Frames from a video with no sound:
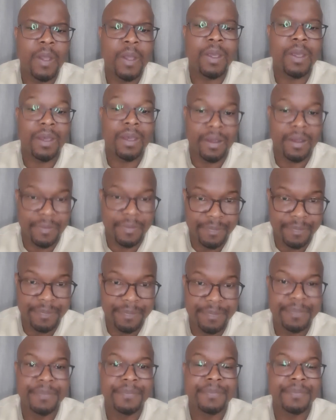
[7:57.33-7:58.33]
Which
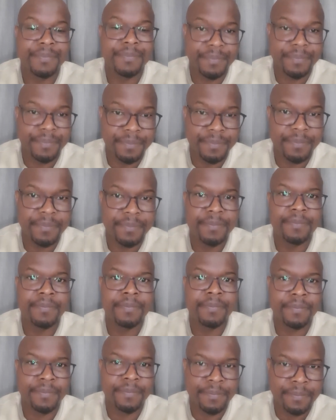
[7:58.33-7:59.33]
you think
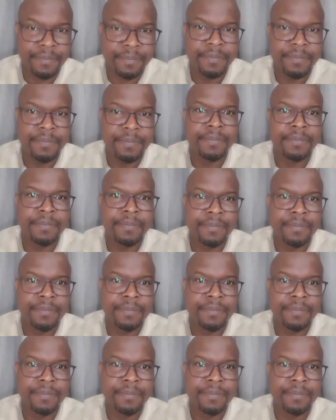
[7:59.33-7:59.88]
how you should